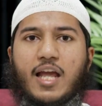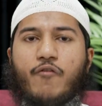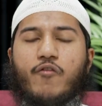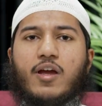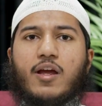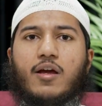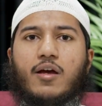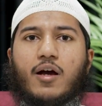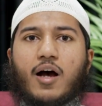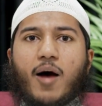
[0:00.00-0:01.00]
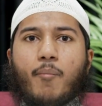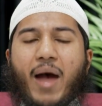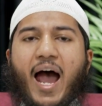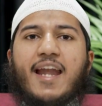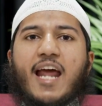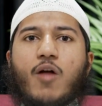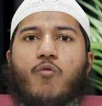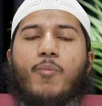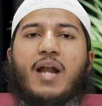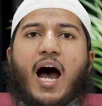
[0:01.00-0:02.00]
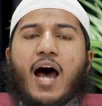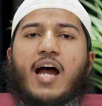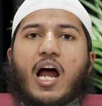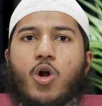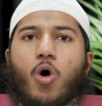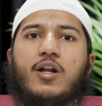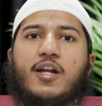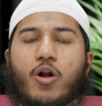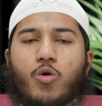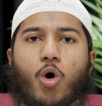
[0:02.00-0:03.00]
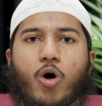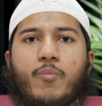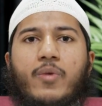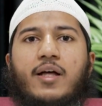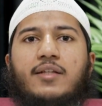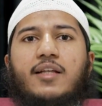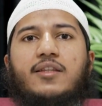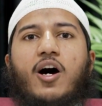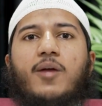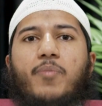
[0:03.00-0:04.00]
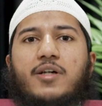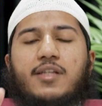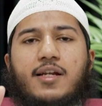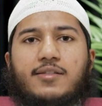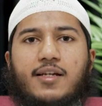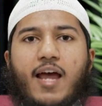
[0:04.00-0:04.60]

if a man and a woman are alone in a room, the third person is the